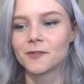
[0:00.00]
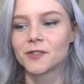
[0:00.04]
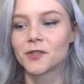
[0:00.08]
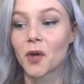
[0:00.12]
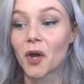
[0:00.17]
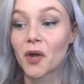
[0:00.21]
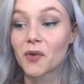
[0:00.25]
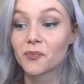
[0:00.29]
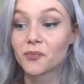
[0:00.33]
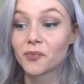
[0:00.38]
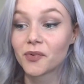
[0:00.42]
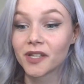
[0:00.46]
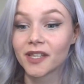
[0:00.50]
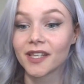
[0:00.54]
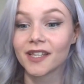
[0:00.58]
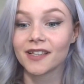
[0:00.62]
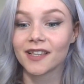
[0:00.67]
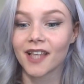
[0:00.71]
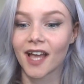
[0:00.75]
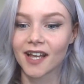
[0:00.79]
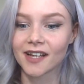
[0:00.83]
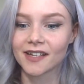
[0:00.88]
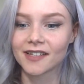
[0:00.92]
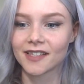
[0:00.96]
So I really
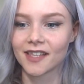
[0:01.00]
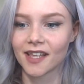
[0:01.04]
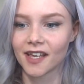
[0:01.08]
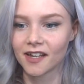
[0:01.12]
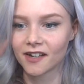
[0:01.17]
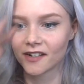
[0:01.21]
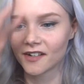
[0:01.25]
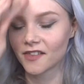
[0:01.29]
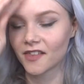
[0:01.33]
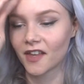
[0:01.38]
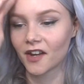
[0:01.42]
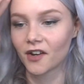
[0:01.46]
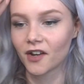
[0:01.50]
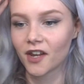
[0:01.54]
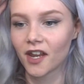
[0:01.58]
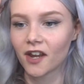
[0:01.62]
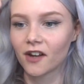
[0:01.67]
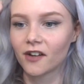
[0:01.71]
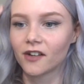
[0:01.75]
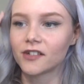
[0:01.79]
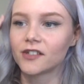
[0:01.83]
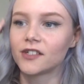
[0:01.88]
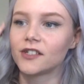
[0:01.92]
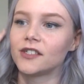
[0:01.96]
liked their
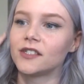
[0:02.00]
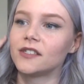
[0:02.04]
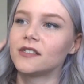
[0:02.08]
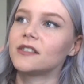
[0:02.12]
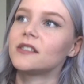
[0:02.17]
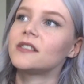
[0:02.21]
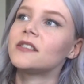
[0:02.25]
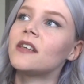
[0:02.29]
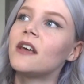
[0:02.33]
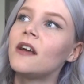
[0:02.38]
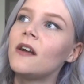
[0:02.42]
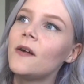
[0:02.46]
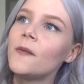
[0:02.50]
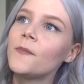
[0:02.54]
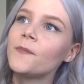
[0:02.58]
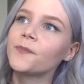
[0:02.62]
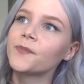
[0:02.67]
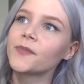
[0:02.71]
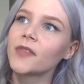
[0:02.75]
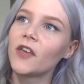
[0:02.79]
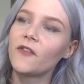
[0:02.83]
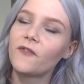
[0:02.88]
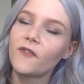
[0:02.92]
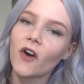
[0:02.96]
characters.
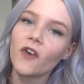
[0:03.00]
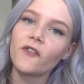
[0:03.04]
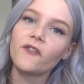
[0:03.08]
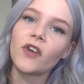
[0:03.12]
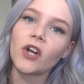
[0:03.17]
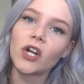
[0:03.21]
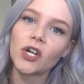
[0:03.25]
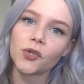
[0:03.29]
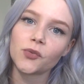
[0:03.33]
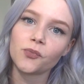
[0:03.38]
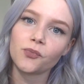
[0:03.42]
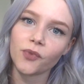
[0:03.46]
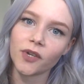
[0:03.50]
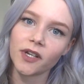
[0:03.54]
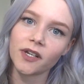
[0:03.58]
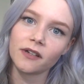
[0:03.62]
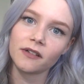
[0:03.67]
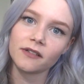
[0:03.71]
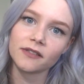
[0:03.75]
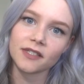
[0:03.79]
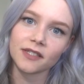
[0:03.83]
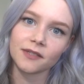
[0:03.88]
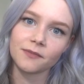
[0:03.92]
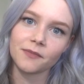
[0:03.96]
It felt very
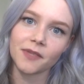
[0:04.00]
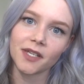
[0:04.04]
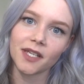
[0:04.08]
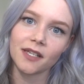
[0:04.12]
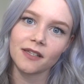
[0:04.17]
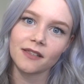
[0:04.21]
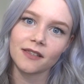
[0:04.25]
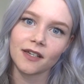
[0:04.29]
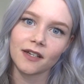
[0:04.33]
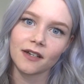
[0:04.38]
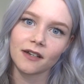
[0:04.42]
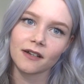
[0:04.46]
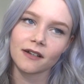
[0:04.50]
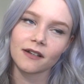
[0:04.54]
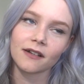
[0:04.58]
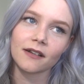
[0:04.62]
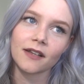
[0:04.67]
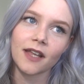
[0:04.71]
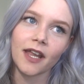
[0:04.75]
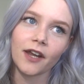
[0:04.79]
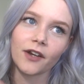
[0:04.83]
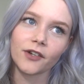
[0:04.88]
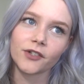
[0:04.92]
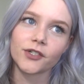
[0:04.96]
real to me. Their
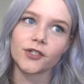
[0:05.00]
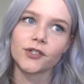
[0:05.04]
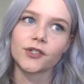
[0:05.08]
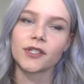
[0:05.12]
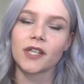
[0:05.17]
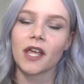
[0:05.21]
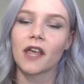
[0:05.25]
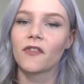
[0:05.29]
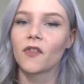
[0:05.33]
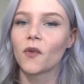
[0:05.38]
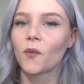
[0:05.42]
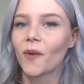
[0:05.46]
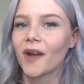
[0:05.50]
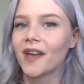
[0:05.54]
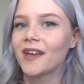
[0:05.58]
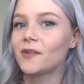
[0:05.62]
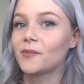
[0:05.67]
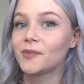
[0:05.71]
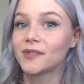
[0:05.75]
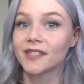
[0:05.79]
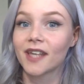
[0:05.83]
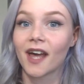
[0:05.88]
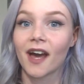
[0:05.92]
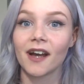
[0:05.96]
characters and the way it
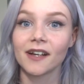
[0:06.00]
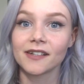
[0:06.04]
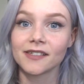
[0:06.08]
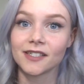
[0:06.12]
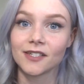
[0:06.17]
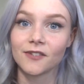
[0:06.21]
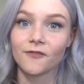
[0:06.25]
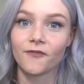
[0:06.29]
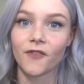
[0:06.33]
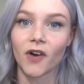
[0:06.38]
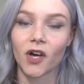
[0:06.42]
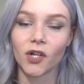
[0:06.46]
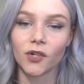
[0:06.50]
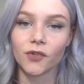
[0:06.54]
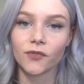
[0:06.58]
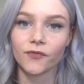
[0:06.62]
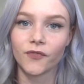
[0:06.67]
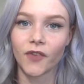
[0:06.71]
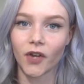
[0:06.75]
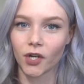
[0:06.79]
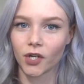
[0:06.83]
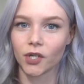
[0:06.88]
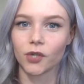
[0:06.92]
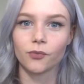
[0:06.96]
was acted felt
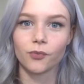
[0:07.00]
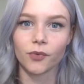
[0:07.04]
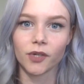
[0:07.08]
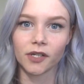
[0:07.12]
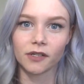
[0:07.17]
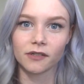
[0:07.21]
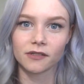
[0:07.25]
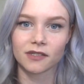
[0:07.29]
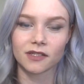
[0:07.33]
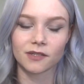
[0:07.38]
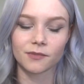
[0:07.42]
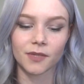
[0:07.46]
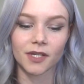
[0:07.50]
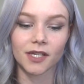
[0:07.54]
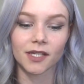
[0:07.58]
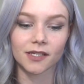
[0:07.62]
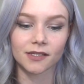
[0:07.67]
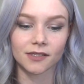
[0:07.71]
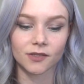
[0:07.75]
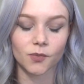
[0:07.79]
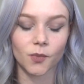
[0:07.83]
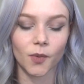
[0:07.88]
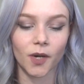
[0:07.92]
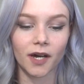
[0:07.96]
very real to me
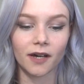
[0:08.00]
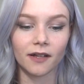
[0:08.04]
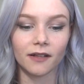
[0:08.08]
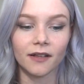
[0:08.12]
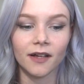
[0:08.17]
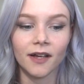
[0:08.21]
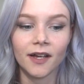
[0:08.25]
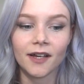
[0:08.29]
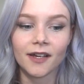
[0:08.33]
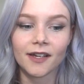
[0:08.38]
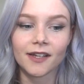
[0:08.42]
as well.